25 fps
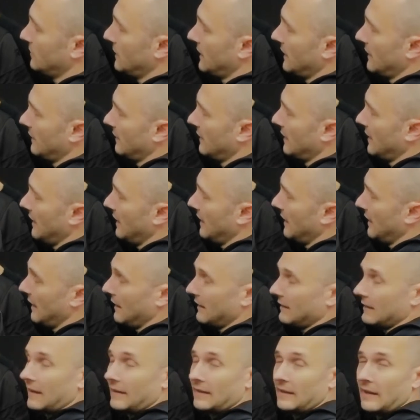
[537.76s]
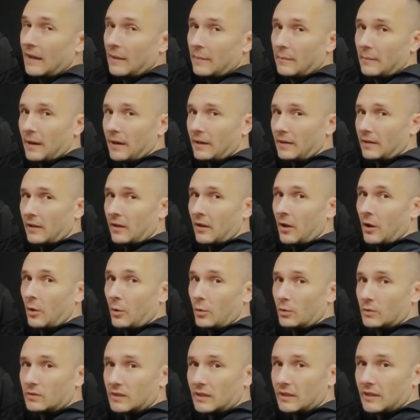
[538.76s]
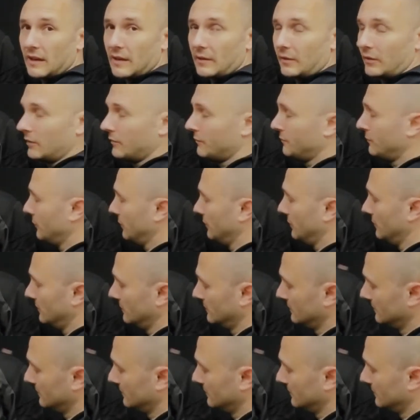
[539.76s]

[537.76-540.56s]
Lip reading: the back there, and then that magnet holds it down at the front.